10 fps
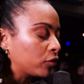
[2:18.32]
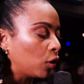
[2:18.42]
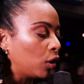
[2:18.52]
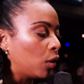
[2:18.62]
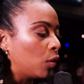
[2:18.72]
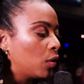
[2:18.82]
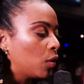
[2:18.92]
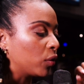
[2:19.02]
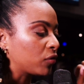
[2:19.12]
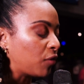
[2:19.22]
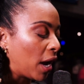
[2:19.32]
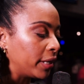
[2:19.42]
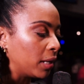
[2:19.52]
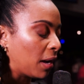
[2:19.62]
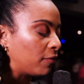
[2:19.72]
solo was
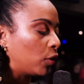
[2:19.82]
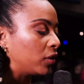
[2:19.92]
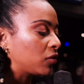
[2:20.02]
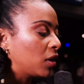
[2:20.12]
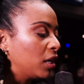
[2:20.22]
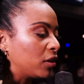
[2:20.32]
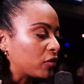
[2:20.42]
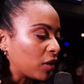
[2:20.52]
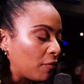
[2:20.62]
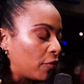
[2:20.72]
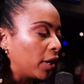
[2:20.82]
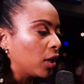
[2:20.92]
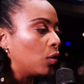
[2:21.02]
finding my voice, discovering